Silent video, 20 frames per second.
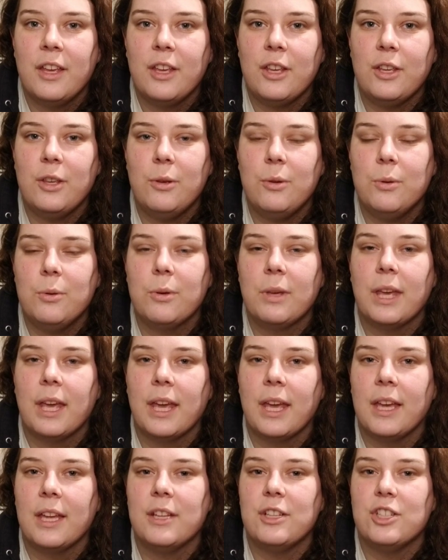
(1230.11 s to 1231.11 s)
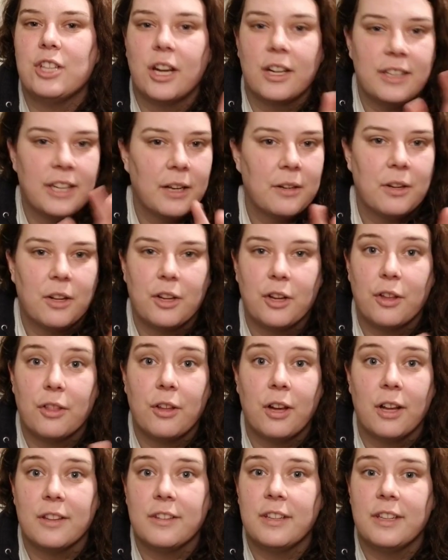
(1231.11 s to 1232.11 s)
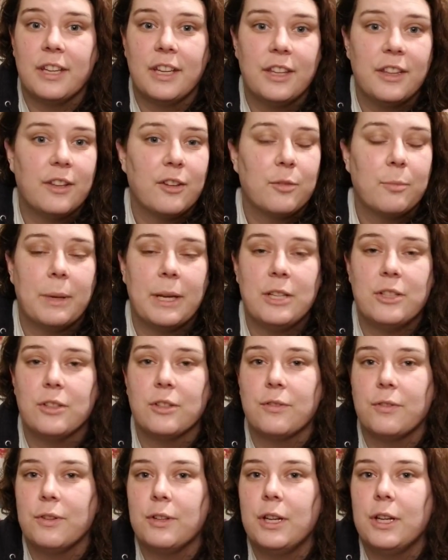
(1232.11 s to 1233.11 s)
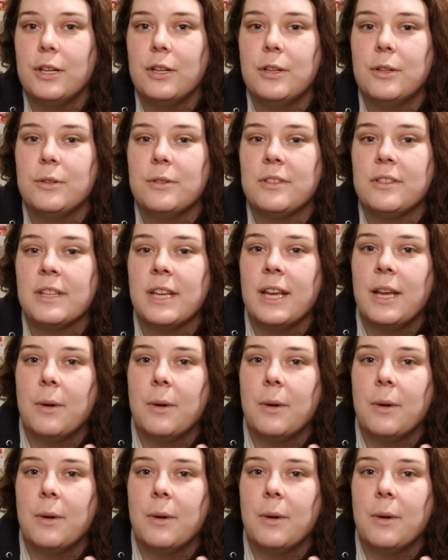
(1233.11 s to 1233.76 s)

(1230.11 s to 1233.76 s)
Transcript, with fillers: you can jot down all your thoughts in it. There's pages for notes.